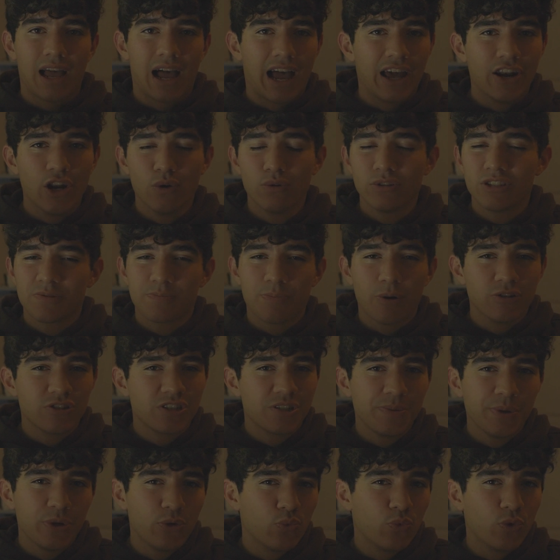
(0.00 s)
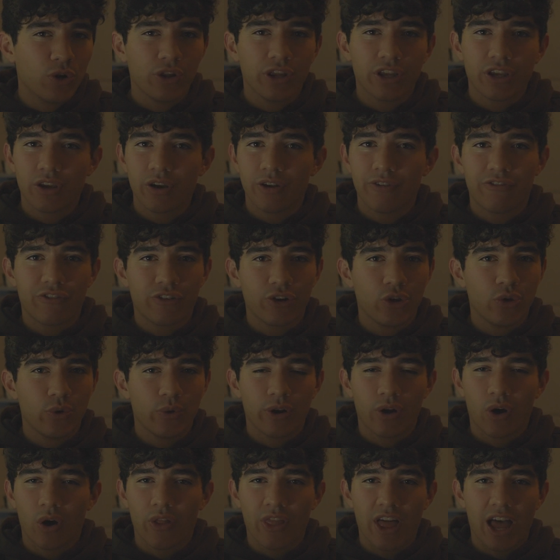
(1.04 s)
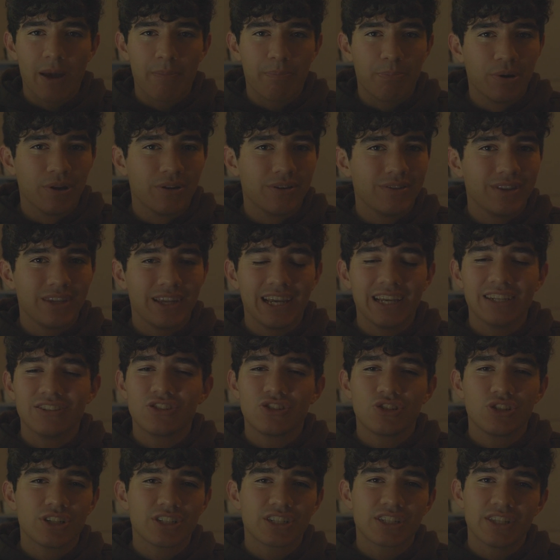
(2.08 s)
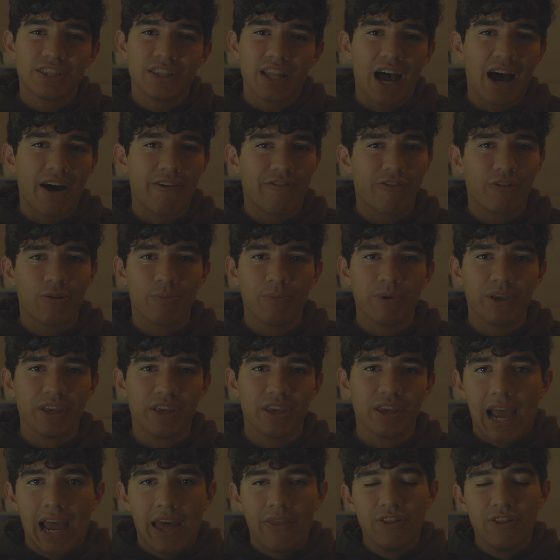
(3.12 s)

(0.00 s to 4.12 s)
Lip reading: I know it's supposed to be really good for you and all that, but it's just not for me.